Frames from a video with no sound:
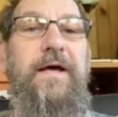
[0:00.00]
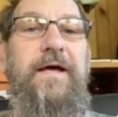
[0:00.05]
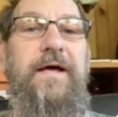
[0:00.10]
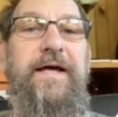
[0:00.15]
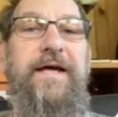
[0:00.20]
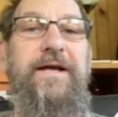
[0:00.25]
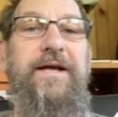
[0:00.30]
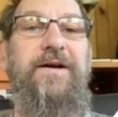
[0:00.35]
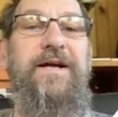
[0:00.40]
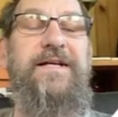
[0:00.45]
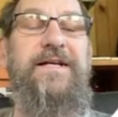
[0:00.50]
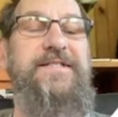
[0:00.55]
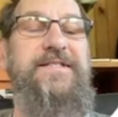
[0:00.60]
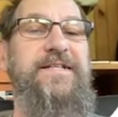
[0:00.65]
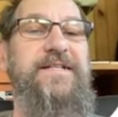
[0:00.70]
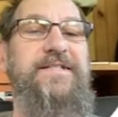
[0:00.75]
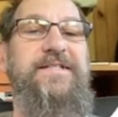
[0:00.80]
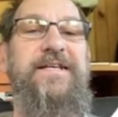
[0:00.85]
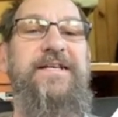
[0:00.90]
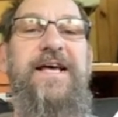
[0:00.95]
Here at
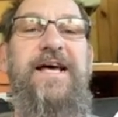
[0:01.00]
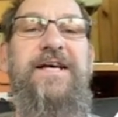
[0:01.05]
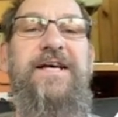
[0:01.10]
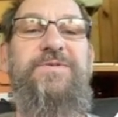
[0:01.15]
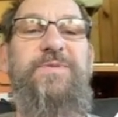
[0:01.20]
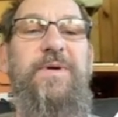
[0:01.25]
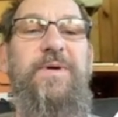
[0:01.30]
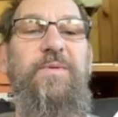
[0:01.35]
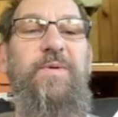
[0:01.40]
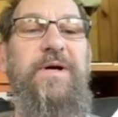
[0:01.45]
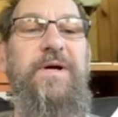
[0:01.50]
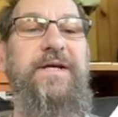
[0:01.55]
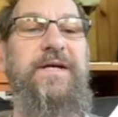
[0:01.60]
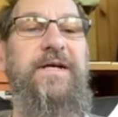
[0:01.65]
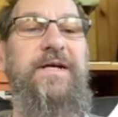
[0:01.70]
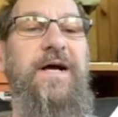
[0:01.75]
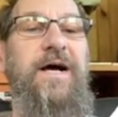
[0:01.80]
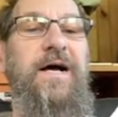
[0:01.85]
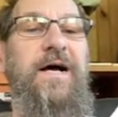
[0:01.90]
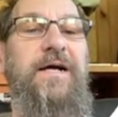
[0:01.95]
CCS, we're
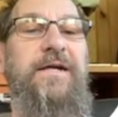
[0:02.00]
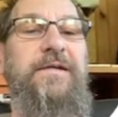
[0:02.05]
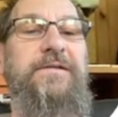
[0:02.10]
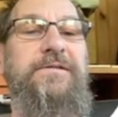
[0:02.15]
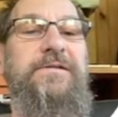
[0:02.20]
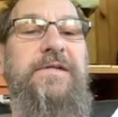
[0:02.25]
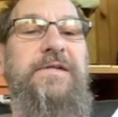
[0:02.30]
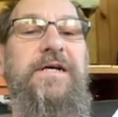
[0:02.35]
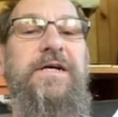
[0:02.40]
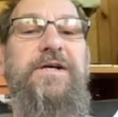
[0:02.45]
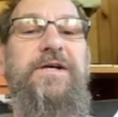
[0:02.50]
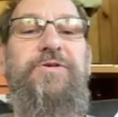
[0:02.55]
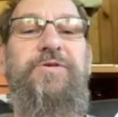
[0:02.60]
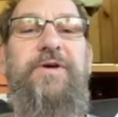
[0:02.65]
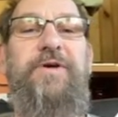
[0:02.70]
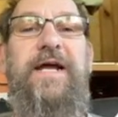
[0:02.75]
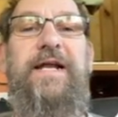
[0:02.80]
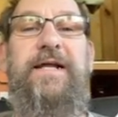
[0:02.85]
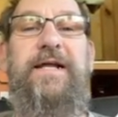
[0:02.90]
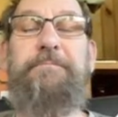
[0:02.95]
working on
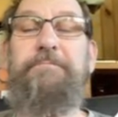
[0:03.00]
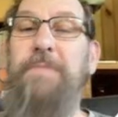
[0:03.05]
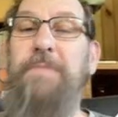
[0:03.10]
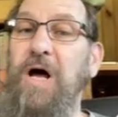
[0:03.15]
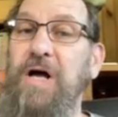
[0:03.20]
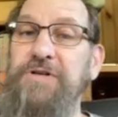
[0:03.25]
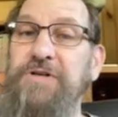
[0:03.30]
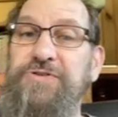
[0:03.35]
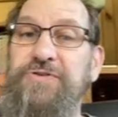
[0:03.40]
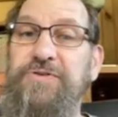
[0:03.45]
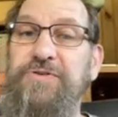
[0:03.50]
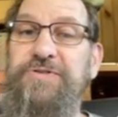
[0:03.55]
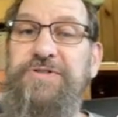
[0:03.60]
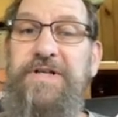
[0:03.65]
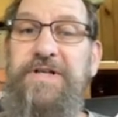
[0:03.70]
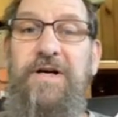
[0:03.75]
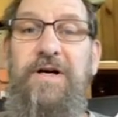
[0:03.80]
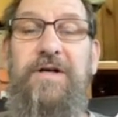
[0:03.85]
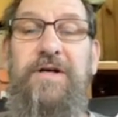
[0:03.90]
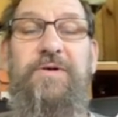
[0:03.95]
creating modules
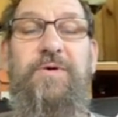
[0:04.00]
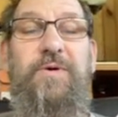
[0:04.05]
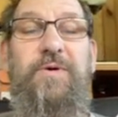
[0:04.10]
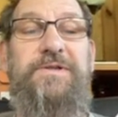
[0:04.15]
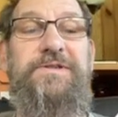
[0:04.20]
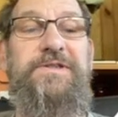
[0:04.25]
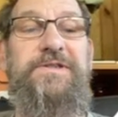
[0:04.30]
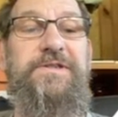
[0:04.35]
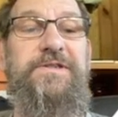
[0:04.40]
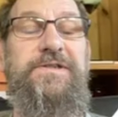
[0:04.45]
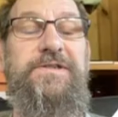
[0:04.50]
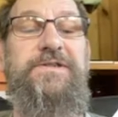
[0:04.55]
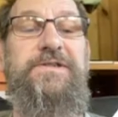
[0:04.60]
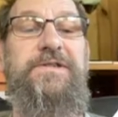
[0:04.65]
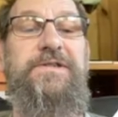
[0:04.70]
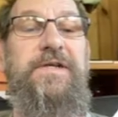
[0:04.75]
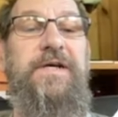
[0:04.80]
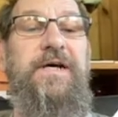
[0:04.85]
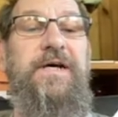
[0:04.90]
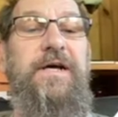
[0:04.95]
in our courses.
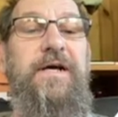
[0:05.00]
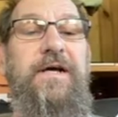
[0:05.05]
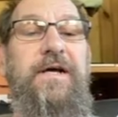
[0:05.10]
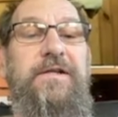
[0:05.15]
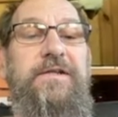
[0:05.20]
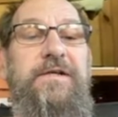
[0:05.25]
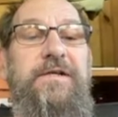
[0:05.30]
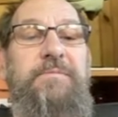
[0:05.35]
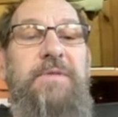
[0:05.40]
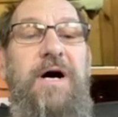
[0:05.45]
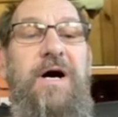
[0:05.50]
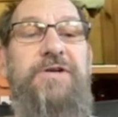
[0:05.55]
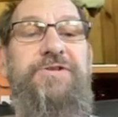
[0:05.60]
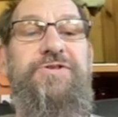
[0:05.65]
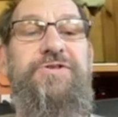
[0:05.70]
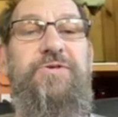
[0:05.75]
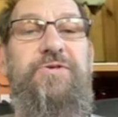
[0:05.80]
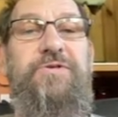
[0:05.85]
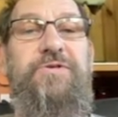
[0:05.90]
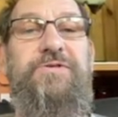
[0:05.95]
The
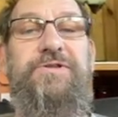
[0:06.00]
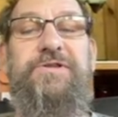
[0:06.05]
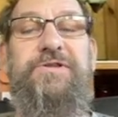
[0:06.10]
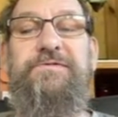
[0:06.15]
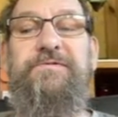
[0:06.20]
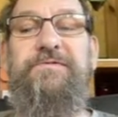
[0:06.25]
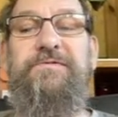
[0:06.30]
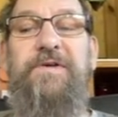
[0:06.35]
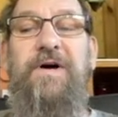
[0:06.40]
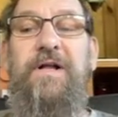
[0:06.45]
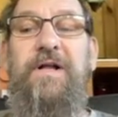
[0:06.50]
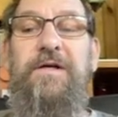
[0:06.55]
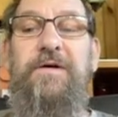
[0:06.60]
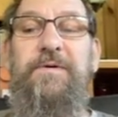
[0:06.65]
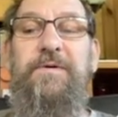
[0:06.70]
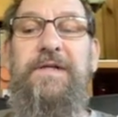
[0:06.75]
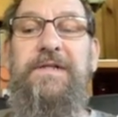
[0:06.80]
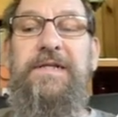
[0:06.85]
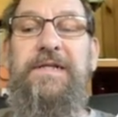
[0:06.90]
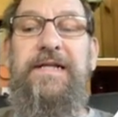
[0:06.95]
modules
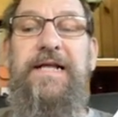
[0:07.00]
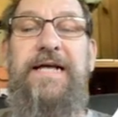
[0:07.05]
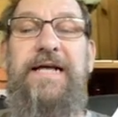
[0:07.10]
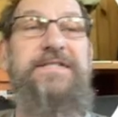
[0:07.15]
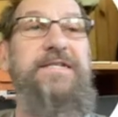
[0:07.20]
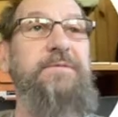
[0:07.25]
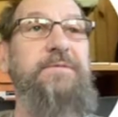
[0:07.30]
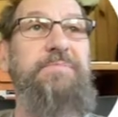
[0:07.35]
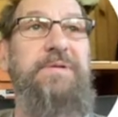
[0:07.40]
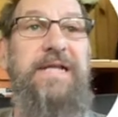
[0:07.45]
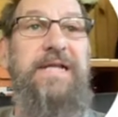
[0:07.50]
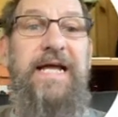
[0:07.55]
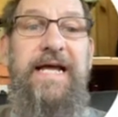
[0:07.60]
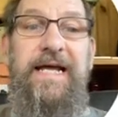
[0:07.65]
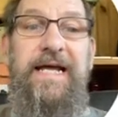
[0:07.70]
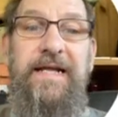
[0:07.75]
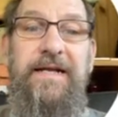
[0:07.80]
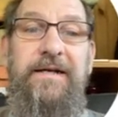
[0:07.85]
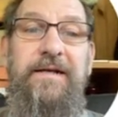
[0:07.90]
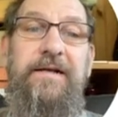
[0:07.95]
follow a lesson
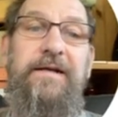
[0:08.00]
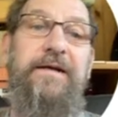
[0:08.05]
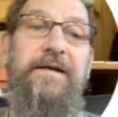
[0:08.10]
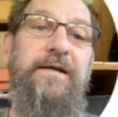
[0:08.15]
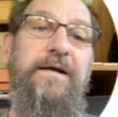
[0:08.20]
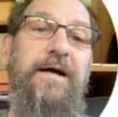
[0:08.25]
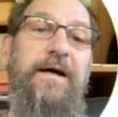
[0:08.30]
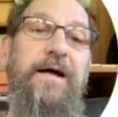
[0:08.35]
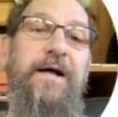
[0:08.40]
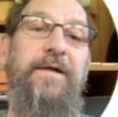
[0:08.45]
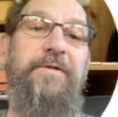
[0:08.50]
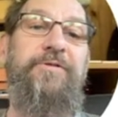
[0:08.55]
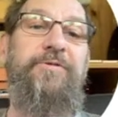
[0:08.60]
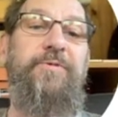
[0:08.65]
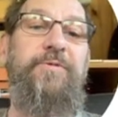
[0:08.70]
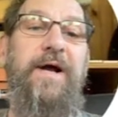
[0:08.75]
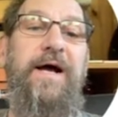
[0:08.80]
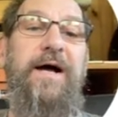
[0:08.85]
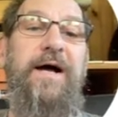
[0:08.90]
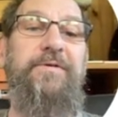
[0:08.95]
plan
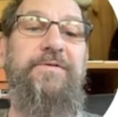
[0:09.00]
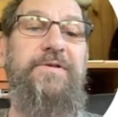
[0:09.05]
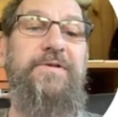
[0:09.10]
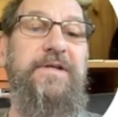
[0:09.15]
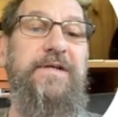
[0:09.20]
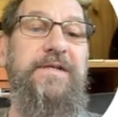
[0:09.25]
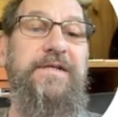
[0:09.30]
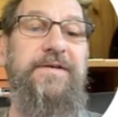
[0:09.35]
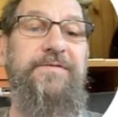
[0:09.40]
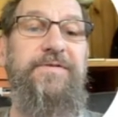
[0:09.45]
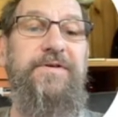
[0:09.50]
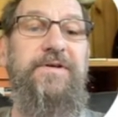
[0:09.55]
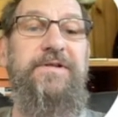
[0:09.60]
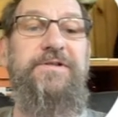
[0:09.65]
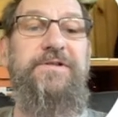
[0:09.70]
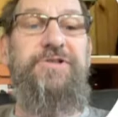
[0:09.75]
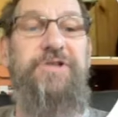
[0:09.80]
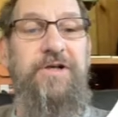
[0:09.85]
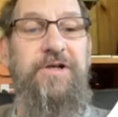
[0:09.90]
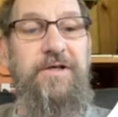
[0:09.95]
throughout the
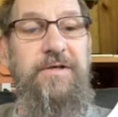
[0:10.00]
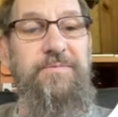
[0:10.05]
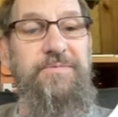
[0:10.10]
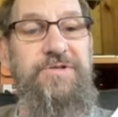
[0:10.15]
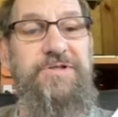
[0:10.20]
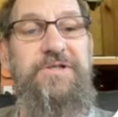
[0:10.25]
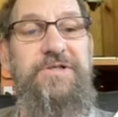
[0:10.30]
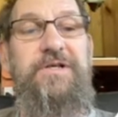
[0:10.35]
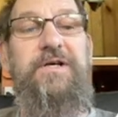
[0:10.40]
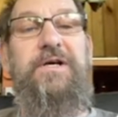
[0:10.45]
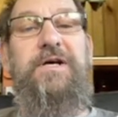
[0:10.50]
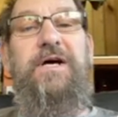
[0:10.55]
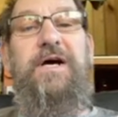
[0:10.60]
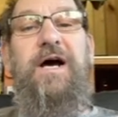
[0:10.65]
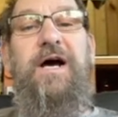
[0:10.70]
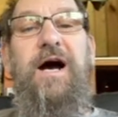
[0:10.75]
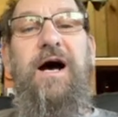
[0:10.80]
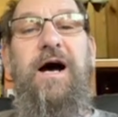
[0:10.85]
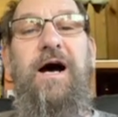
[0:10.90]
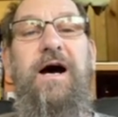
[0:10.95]
different terms
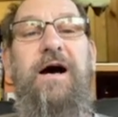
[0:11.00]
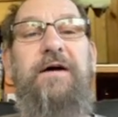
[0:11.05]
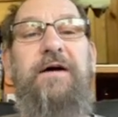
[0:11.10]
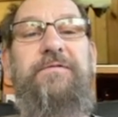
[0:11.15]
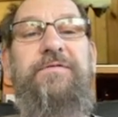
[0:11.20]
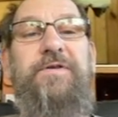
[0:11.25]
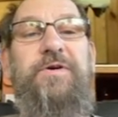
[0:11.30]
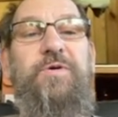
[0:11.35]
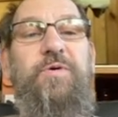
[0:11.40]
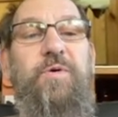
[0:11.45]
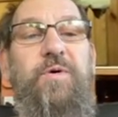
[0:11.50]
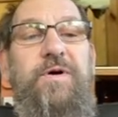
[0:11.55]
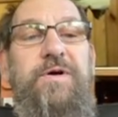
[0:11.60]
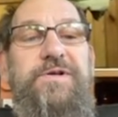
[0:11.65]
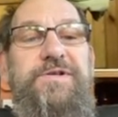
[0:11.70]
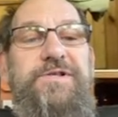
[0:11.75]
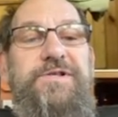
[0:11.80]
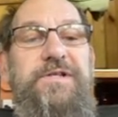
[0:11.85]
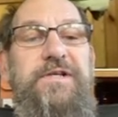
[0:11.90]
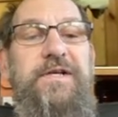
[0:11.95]
of the
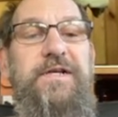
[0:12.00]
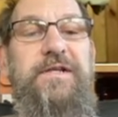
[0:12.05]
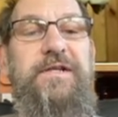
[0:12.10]
course.